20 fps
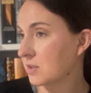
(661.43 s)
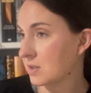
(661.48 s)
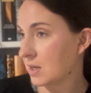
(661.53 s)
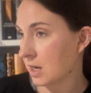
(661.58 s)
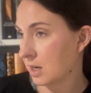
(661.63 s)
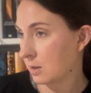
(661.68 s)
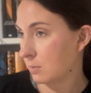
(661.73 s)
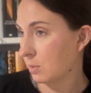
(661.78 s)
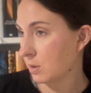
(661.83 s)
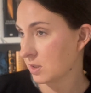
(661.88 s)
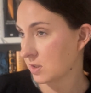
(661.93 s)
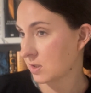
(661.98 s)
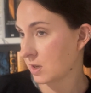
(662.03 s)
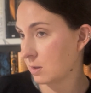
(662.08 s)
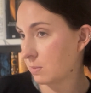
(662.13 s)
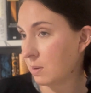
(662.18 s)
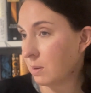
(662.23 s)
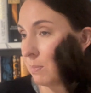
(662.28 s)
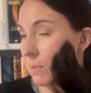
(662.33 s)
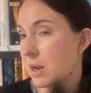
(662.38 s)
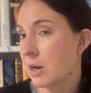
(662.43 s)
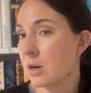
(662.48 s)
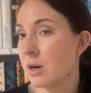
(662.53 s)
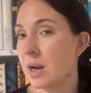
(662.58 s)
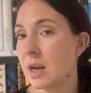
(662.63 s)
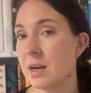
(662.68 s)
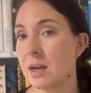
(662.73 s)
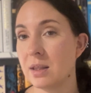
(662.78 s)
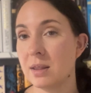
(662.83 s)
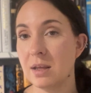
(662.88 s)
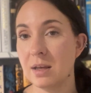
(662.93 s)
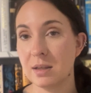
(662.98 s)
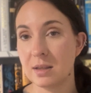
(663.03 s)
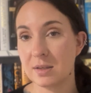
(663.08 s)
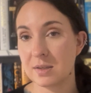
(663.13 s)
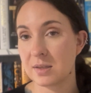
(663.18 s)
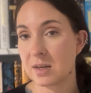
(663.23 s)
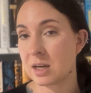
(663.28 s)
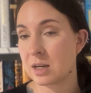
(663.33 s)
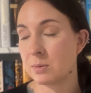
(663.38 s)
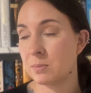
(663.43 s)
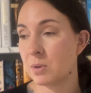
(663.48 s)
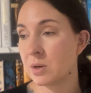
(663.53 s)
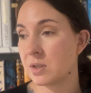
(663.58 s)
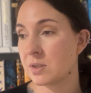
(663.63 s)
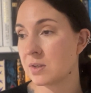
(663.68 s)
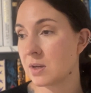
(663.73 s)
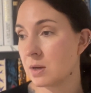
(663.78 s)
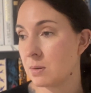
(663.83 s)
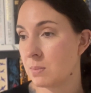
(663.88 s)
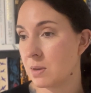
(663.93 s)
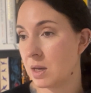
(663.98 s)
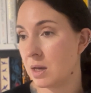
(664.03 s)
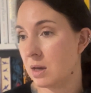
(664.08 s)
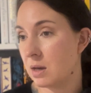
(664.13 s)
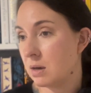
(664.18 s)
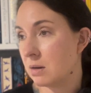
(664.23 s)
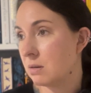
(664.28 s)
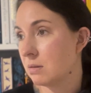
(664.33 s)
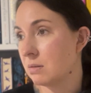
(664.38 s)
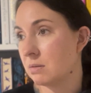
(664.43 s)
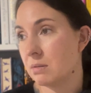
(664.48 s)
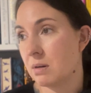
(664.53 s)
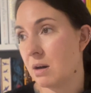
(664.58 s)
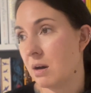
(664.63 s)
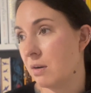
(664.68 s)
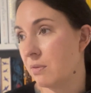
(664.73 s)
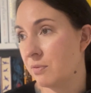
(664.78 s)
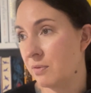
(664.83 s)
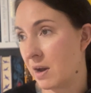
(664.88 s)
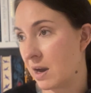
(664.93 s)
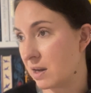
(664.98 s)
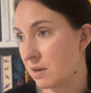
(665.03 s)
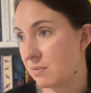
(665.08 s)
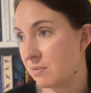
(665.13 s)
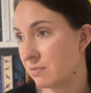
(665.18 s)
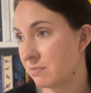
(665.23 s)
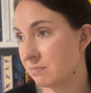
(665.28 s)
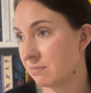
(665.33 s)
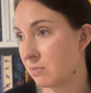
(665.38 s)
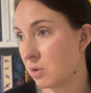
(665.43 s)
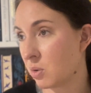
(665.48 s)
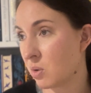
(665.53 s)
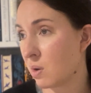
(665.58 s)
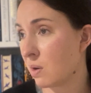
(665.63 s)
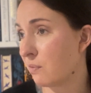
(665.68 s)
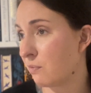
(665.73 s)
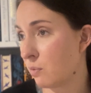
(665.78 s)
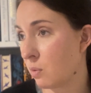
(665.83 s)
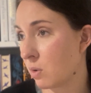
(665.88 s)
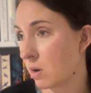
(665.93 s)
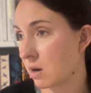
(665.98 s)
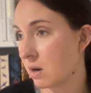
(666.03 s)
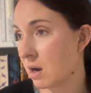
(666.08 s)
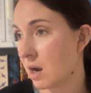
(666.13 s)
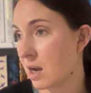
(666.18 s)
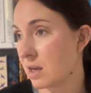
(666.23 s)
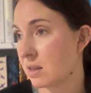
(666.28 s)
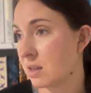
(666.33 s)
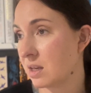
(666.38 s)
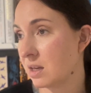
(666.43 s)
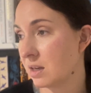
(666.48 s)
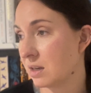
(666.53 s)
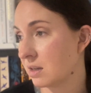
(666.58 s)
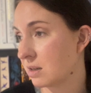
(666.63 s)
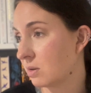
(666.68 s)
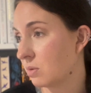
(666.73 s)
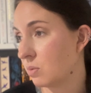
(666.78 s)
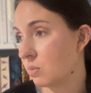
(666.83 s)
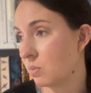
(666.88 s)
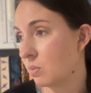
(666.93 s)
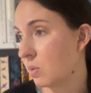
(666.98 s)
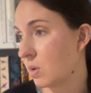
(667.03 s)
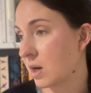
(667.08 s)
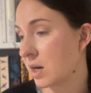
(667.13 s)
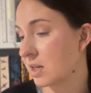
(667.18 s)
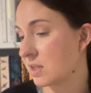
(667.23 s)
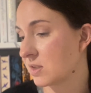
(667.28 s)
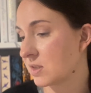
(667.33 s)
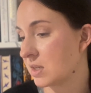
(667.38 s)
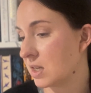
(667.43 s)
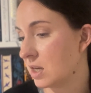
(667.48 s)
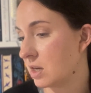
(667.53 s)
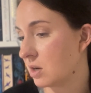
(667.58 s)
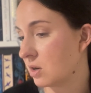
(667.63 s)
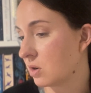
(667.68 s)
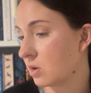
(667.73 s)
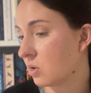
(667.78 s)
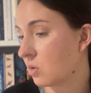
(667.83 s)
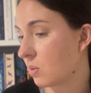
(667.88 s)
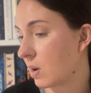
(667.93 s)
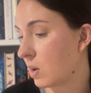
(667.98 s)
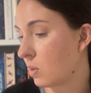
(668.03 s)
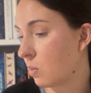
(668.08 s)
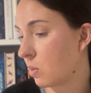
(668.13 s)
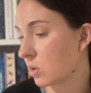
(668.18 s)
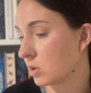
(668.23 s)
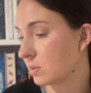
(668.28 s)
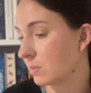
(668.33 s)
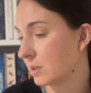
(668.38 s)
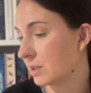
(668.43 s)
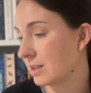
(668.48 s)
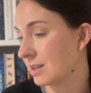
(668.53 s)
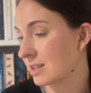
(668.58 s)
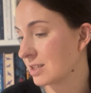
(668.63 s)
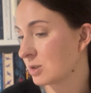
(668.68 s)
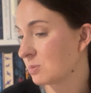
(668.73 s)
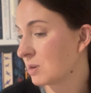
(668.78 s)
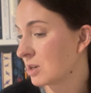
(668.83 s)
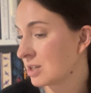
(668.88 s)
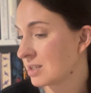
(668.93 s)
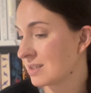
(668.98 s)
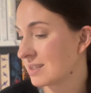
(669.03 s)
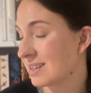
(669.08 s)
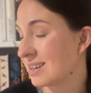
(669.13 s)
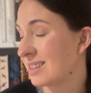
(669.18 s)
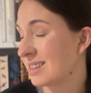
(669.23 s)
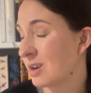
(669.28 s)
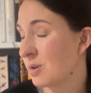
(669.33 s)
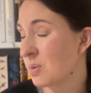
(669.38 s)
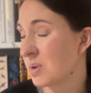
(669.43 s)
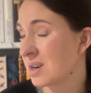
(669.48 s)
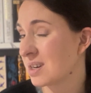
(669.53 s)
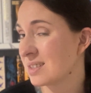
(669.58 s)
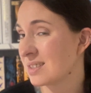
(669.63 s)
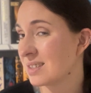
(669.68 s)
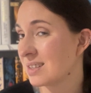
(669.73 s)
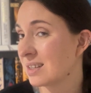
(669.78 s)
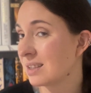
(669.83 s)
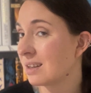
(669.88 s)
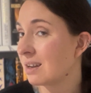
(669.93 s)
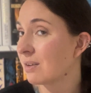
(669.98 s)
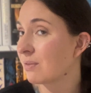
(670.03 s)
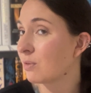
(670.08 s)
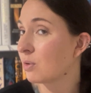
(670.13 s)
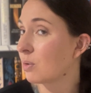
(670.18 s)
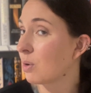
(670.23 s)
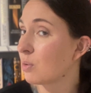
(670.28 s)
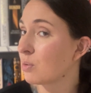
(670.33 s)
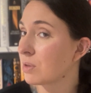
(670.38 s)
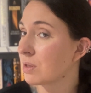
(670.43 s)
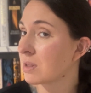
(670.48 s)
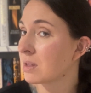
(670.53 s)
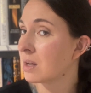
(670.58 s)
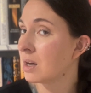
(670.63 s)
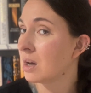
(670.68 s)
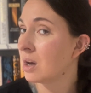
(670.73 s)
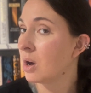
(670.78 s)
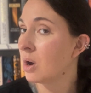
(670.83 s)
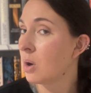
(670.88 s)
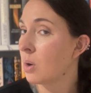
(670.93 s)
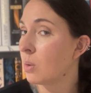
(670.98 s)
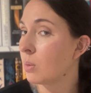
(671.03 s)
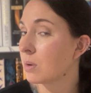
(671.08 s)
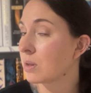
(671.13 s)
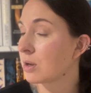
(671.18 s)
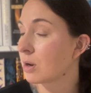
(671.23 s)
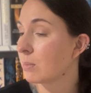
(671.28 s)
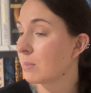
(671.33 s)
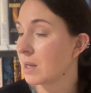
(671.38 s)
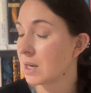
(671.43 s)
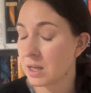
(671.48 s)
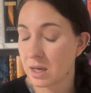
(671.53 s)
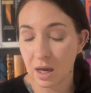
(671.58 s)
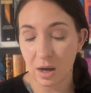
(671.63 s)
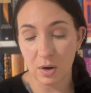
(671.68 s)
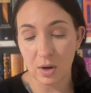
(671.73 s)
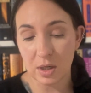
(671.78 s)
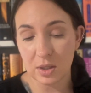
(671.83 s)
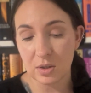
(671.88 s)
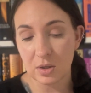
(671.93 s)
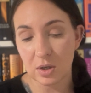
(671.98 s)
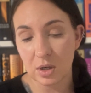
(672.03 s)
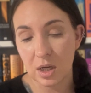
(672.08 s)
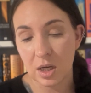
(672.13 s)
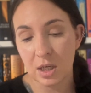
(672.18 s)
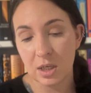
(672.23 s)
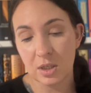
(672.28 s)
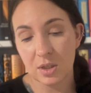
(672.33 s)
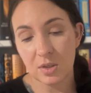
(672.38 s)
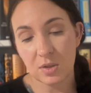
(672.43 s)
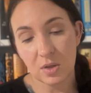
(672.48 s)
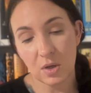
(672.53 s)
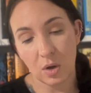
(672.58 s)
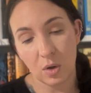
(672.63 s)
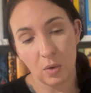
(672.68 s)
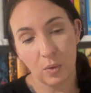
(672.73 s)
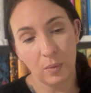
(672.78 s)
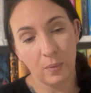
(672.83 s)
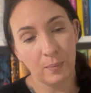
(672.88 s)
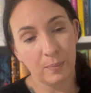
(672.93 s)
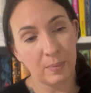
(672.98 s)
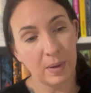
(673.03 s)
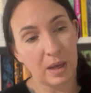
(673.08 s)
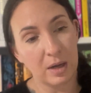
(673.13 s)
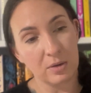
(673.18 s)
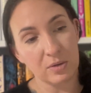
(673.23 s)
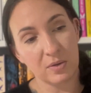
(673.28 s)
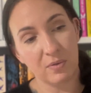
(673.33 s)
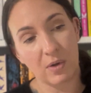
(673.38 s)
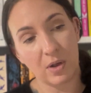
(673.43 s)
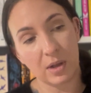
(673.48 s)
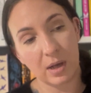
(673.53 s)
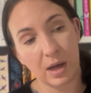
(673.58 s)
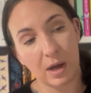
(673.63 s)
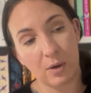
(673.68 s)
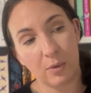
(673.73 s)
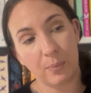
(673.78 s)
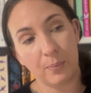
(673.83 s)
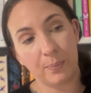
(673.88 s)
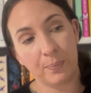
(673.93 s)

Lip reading: second book is going to be better, and I think the second book is going to be a 5 or a 4. I think we're going to see a great world building experience, and I think we're going to see a lot of growth with our main character. So my hair is falling out.